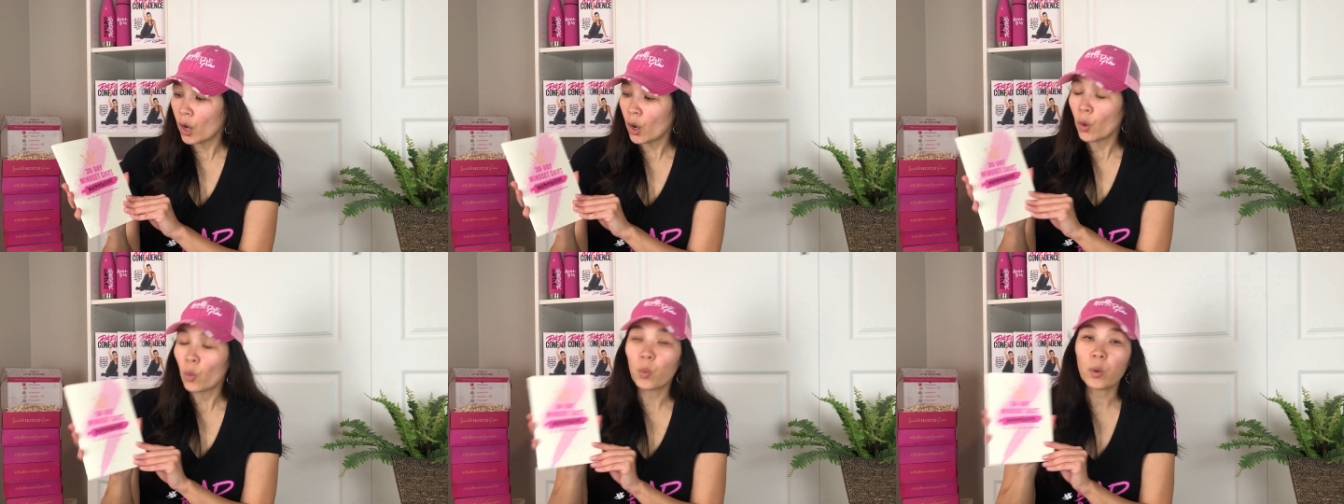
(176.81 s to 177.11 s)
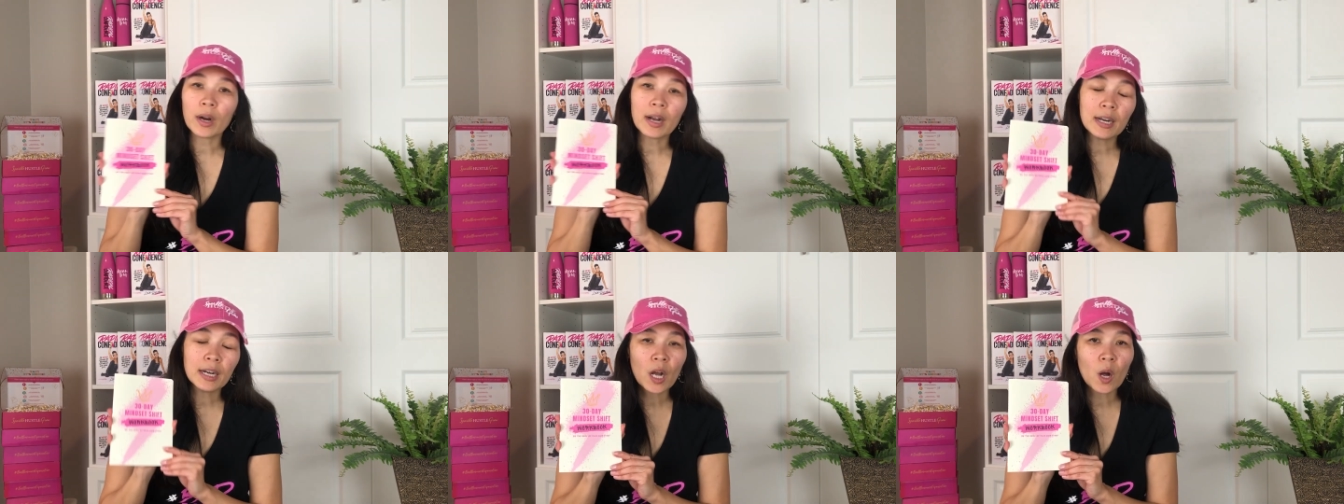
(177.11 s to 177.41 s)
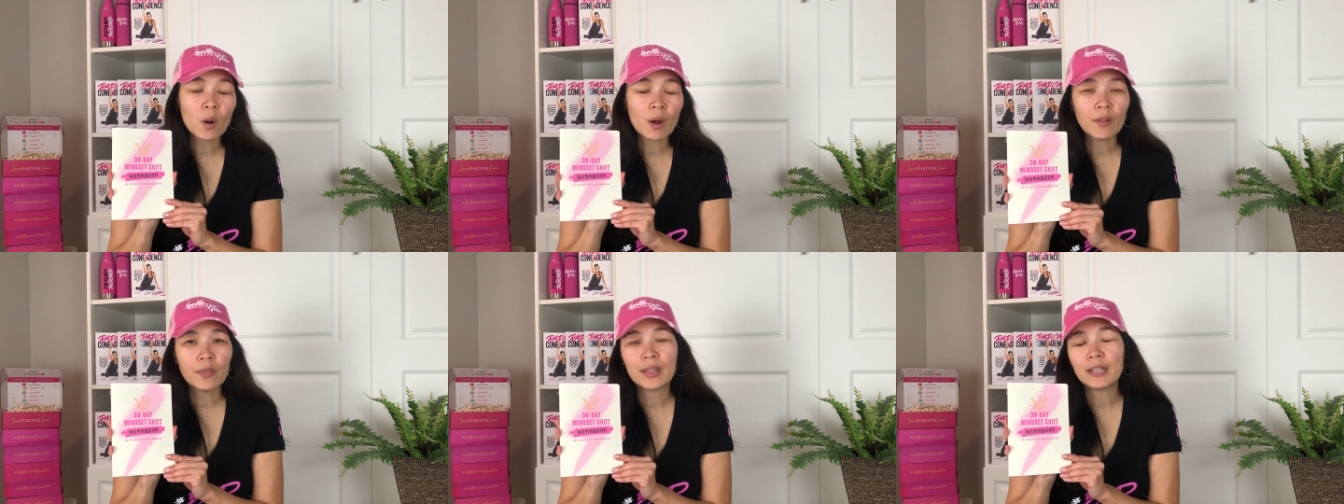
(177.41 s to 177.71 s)
We're gonna
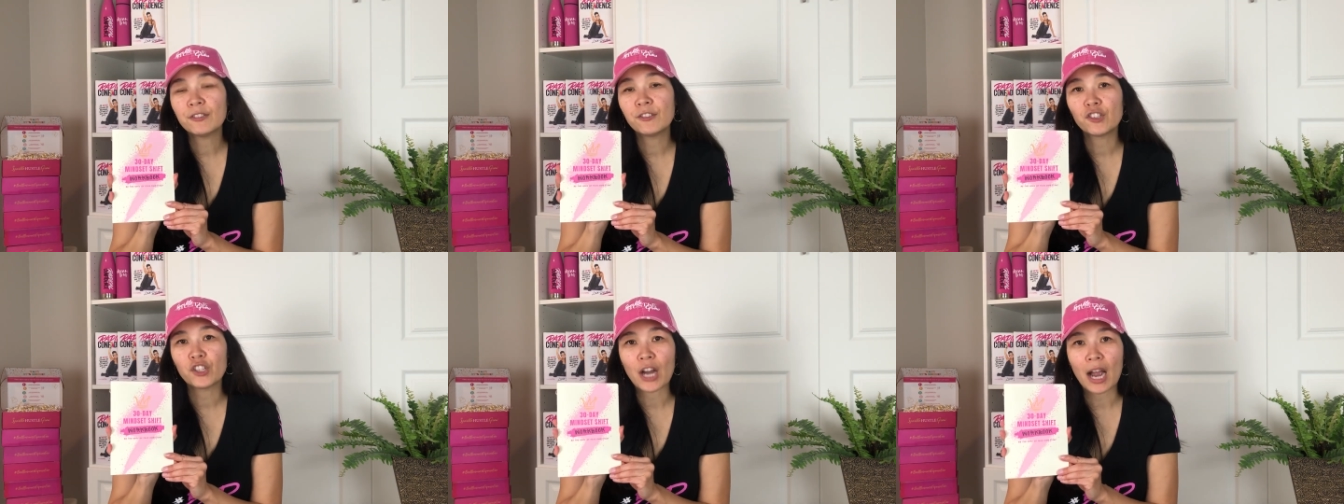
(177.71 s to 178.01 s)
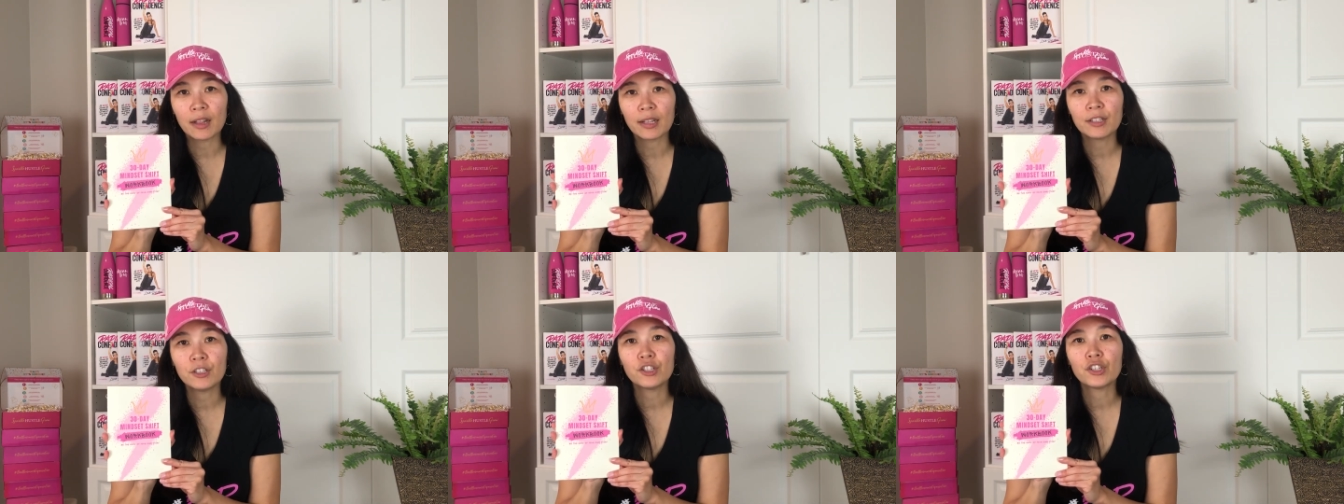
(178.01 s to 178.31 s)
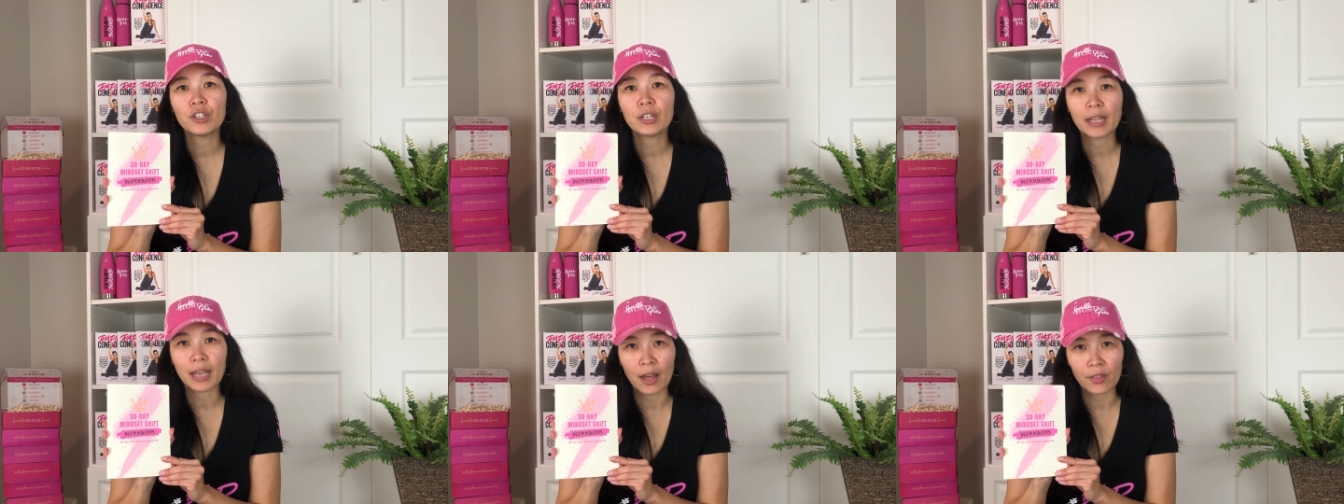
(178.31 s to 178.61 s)
go on this challenge
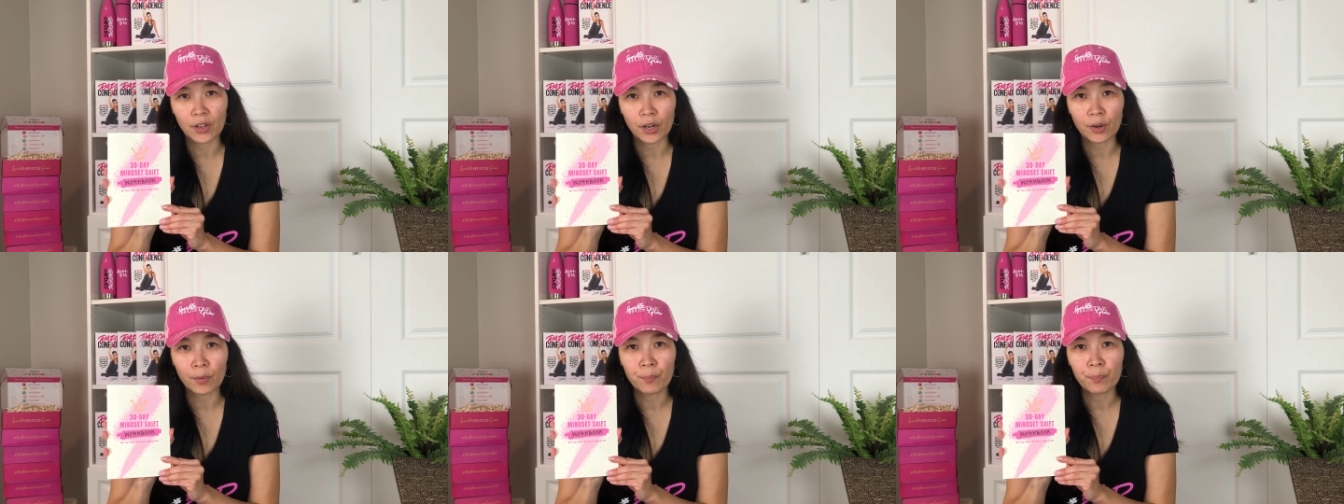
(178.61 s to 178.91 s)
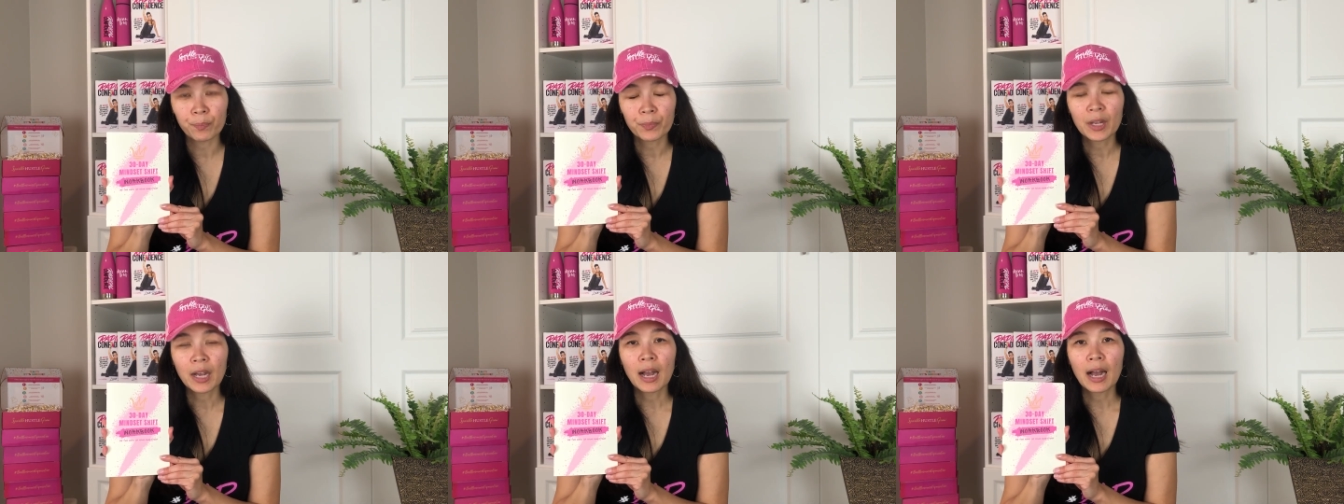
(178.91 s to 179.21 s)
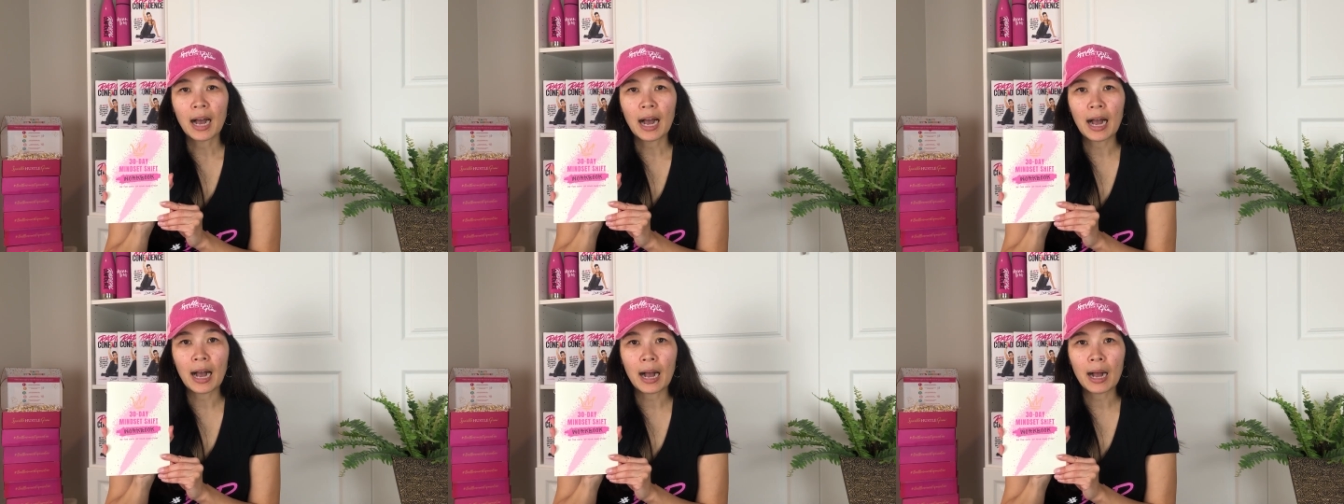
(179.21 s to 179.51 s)
together.
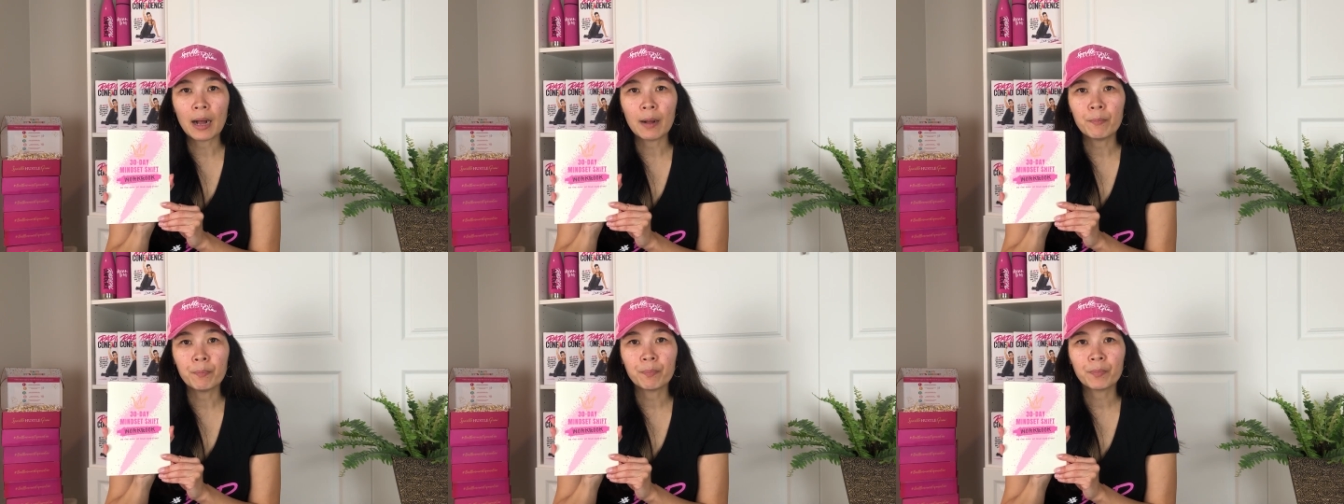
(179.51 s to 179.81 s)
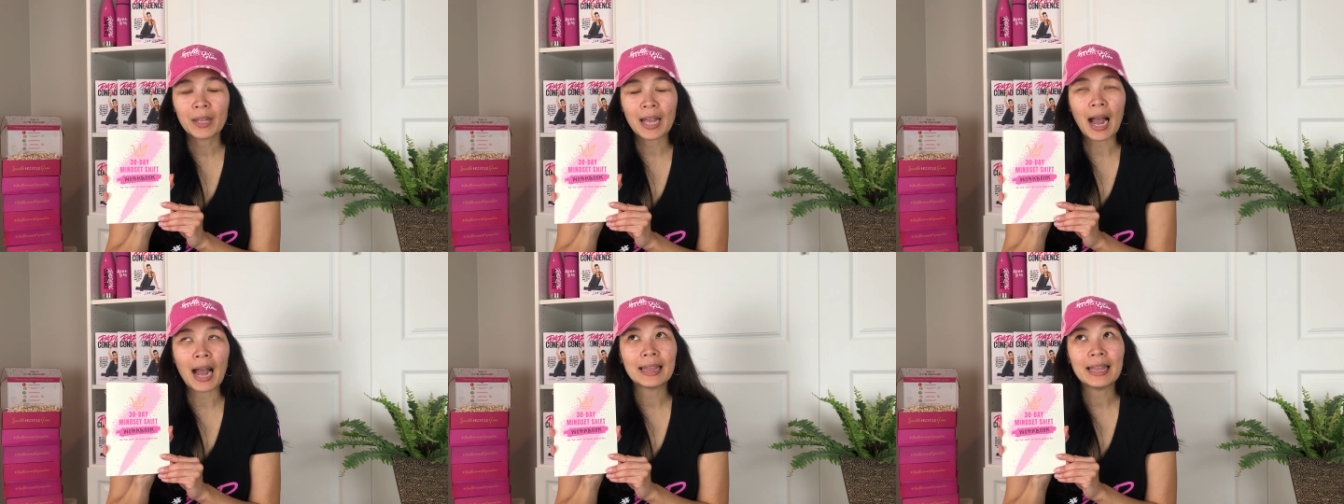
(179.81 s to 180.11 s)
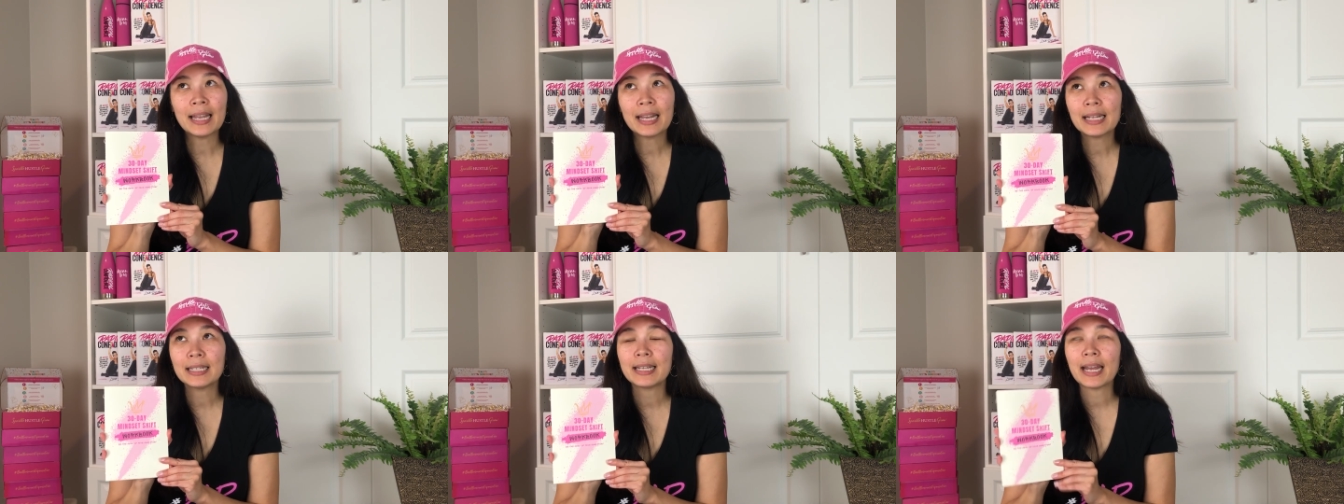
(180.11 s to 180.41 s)
Um, I
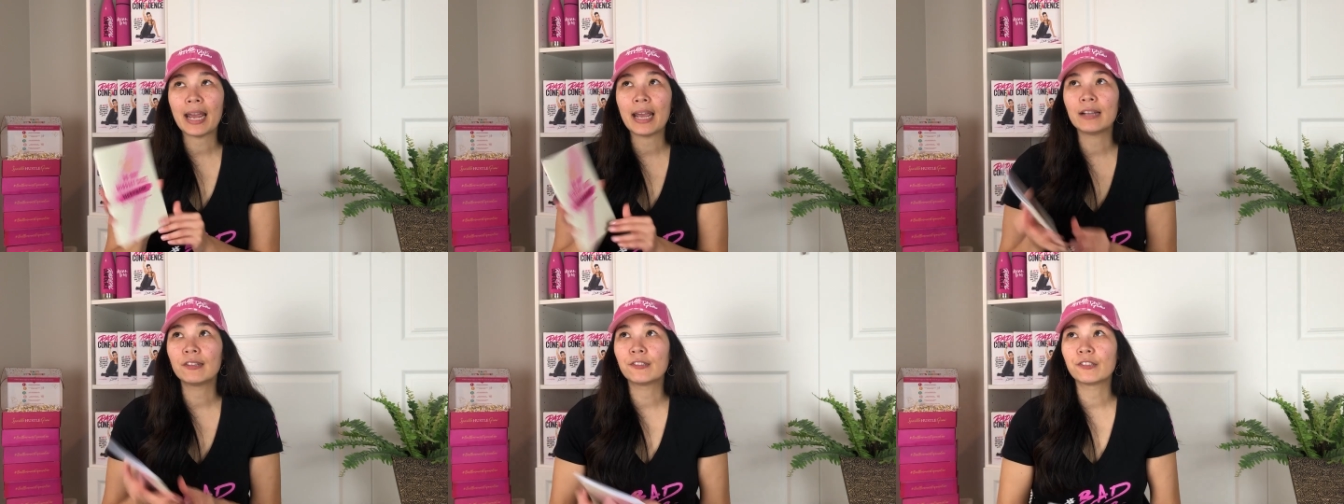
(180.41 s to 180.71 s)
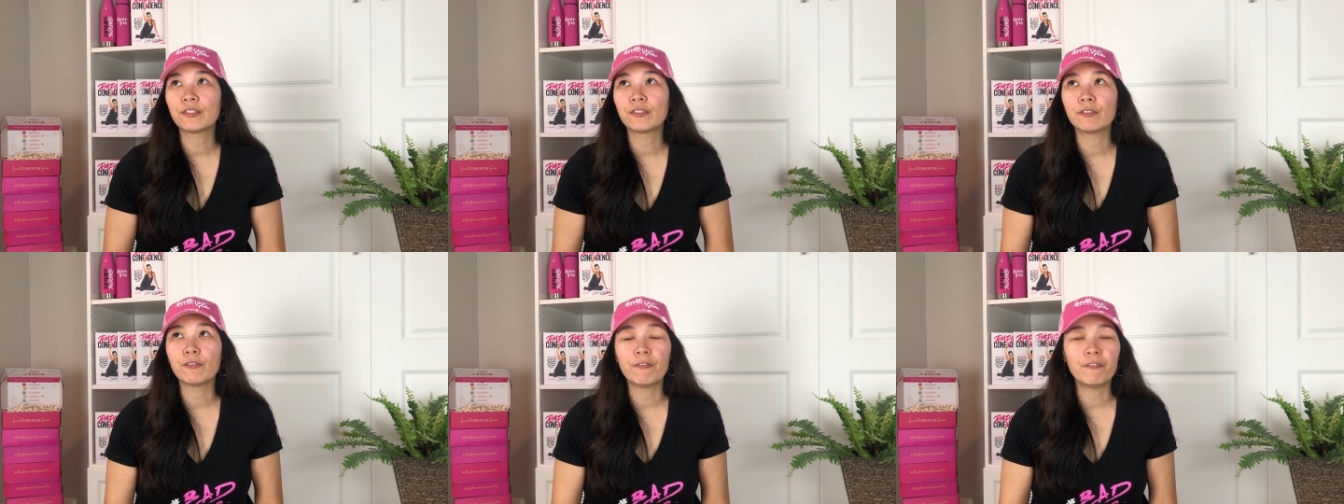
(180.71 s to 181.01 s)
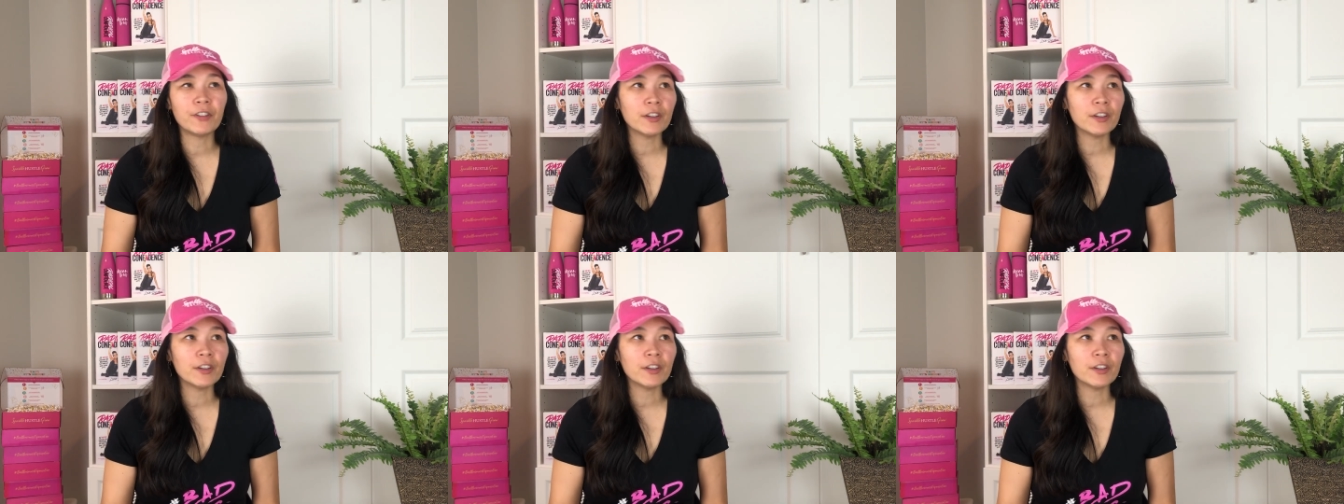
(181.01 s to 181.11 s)
think it takes